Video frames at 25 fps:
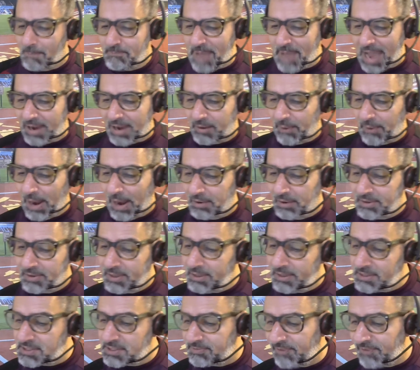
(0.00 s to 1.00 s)
background,
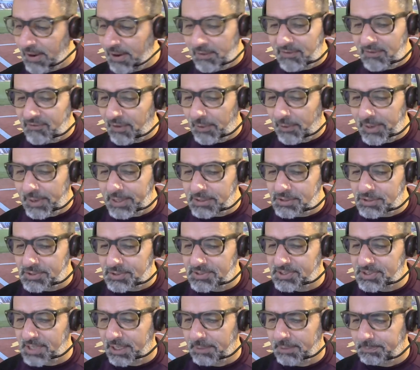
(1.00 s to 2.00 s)
and it's very, very
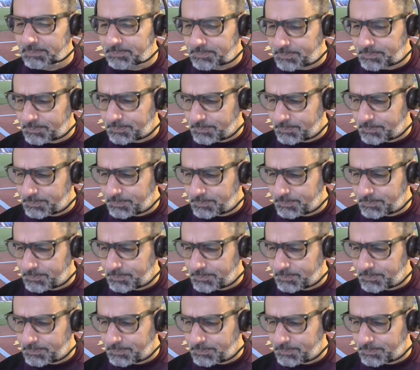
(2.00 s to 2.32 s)
interesting.